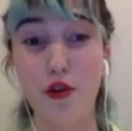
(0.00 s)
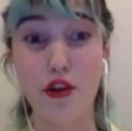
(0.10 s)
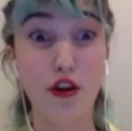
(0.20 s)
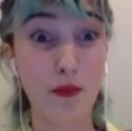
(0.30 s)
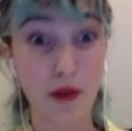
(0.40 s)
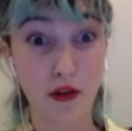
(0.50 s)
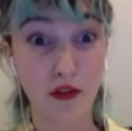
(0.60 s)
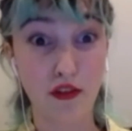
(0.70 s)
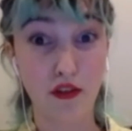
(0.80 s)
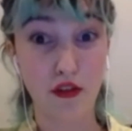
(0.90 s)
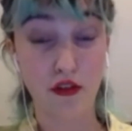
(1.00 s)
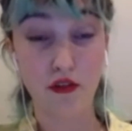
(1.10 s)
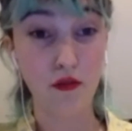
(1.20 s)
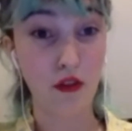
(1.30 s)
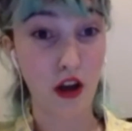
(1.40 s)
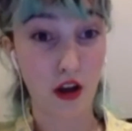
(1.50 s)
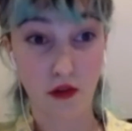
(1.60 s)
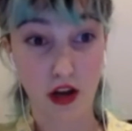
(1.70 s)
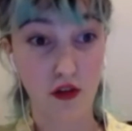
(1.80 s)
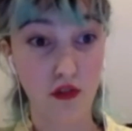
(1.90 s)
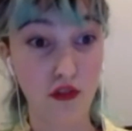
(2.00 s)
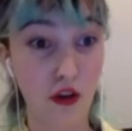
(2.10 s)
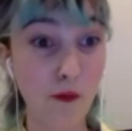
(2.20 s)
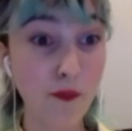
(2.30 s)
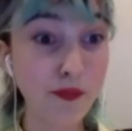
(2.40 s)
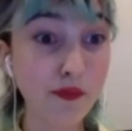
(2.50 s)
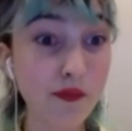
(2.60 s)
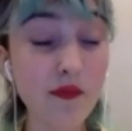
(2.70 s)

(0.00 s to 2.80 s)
for your personal radio show.